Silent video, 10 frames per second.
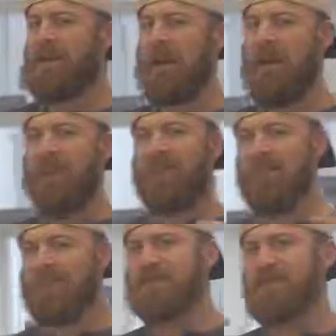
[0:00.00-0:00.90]
Now,
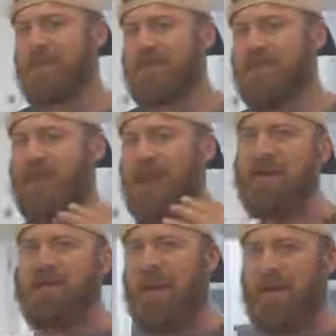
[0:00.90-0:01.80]
this is something that
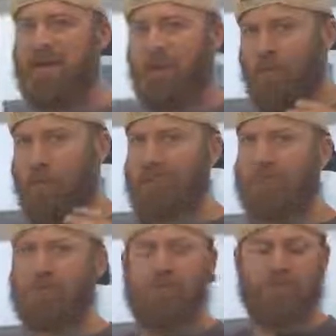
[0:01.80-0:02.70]
I've been
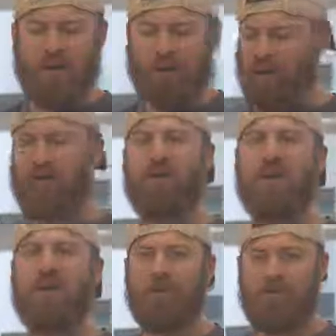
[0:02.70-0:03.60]
researching for
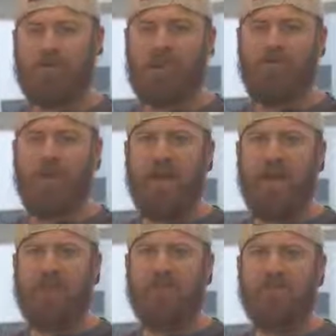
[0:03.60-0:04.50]
years, and I've been
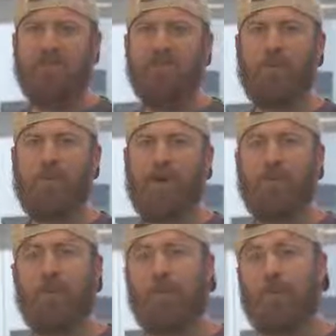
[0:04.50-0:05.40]
able
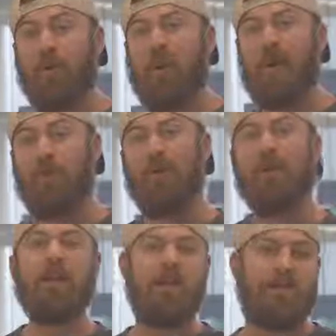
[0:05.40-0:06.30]
to make
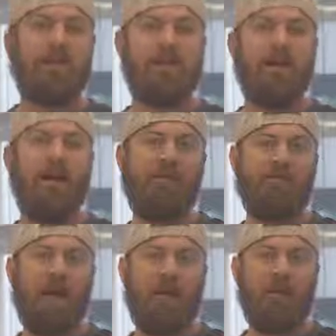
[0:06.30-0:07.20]
millions of
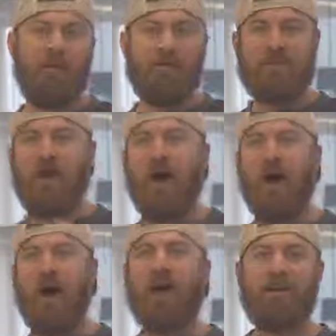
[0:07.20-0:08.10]
dollars
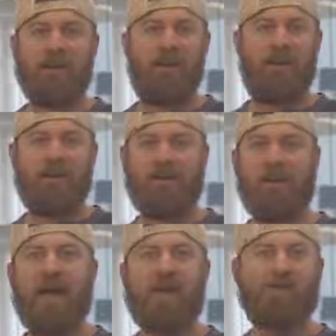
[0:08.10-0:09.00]
online in the
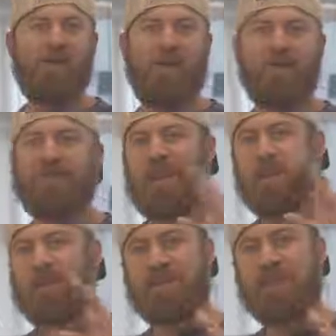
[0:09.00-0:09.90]
last few years. And I
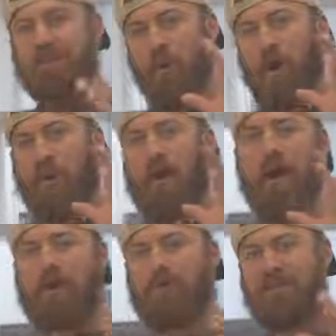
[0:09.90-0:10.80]
recently bought a
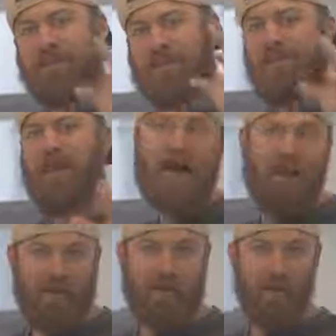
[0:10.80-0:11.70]
house in
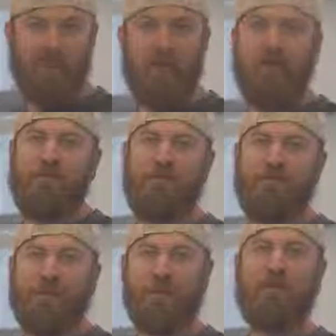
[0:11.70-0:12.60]
Malibu for
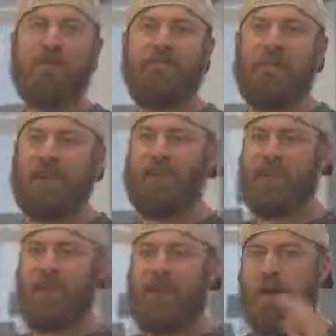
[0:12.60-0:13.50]
me and my
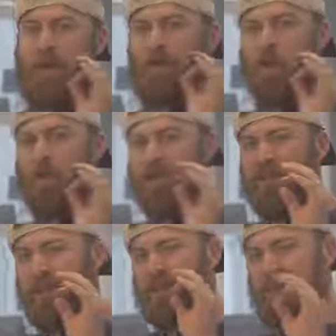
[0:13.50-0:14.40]
family
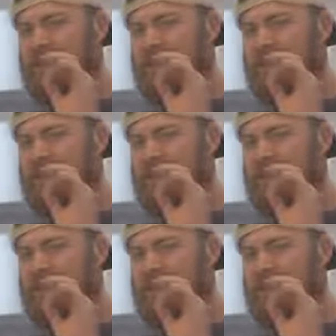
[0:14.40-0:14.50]
with